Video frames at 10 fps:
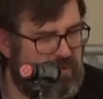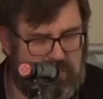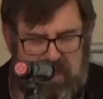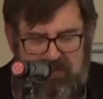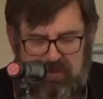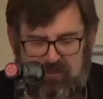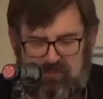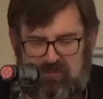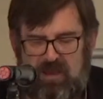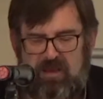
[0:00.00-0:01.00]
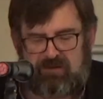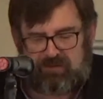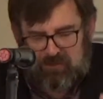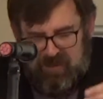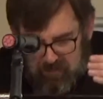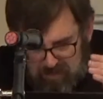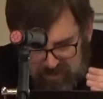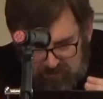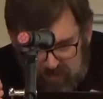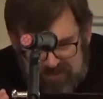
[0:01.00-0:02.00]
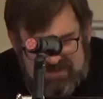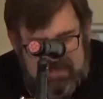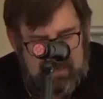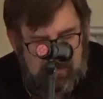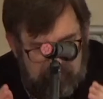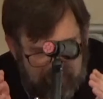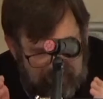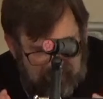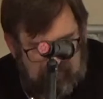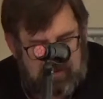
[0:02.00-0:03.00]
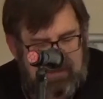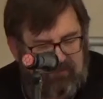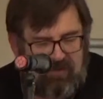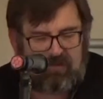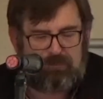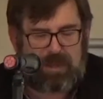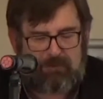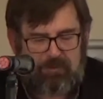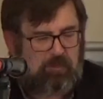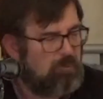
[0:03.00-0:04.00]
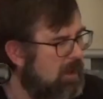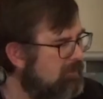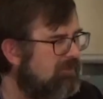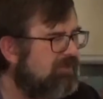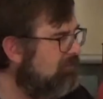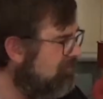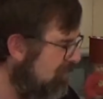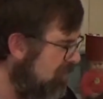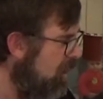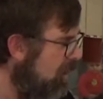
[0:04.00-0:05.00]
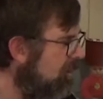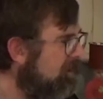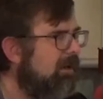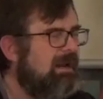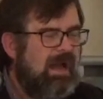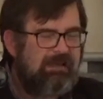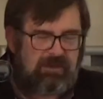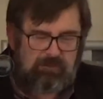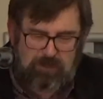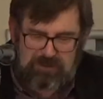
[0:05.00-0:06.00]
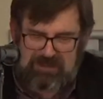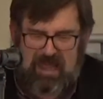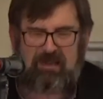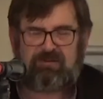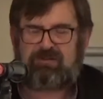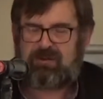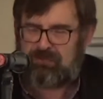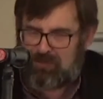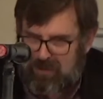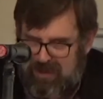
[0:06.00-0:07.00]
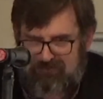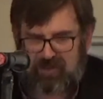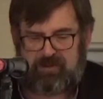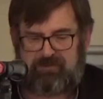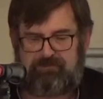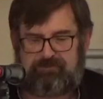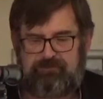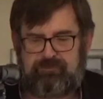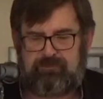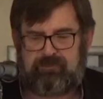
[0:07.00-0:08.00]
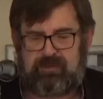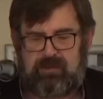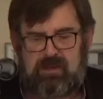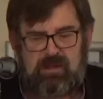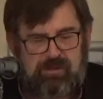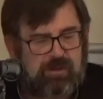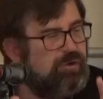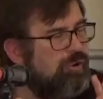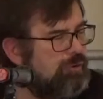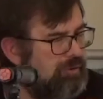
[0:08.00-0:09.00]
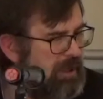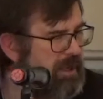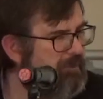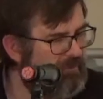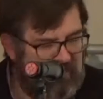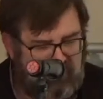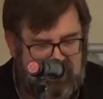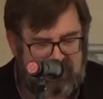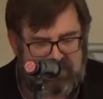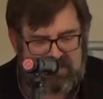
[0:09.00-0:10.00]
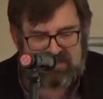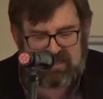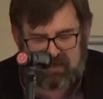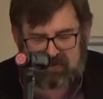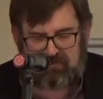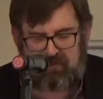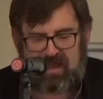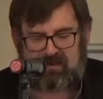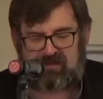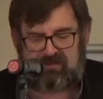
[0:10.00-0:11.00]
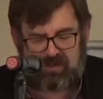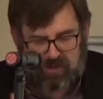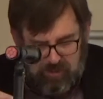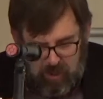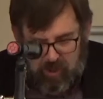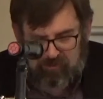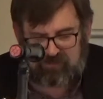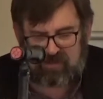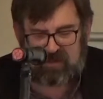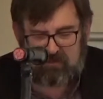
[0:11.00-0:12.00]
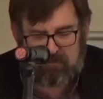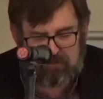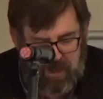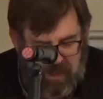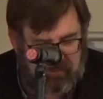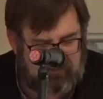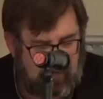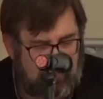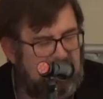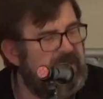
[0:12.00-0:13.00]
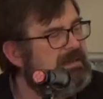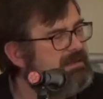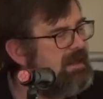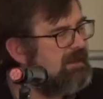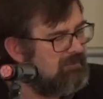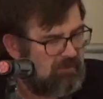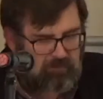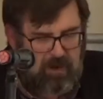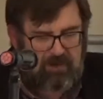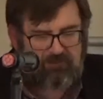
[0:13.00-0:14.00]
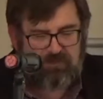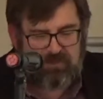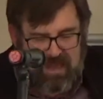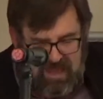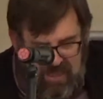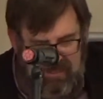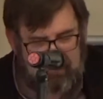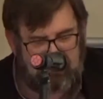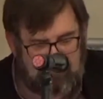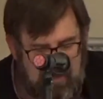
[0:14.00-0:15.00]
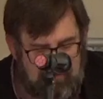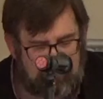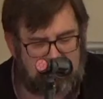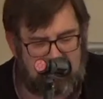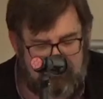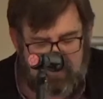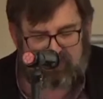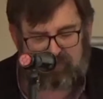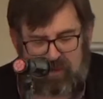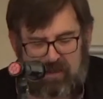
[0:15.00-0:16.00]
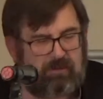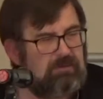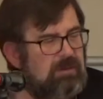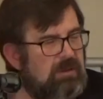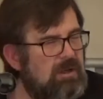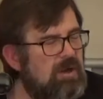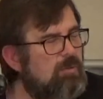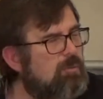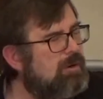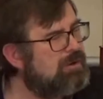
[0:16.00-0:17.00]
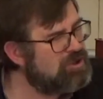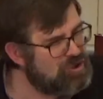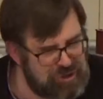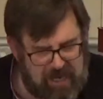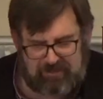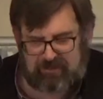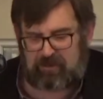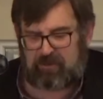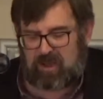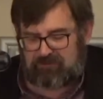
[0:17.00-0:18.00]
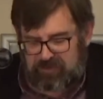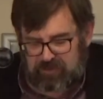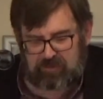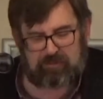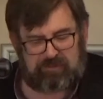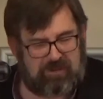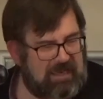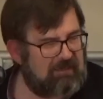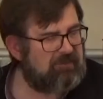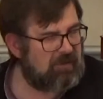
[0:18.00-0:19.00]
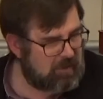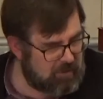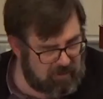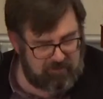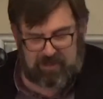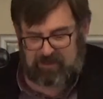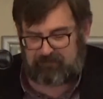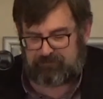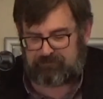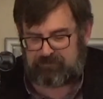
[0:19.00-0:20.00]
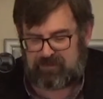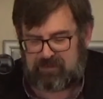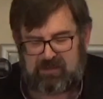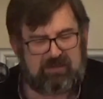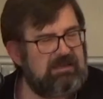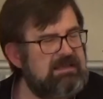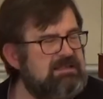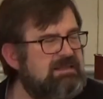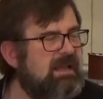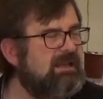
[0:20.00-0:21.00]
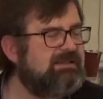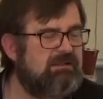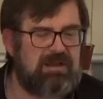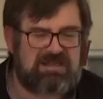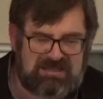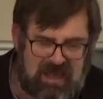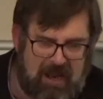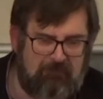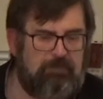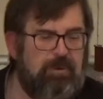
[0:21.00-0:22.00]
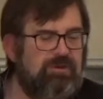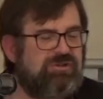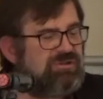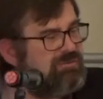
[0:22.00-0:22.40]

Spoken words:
requirements. Something that would deal with the sin of his people once and for all, and that would last forever. The good news is that these sacrifices and the laws that they were part of, dating right from the earliest history of Israel, were a shadow of the good things that are coming. These things are a signpost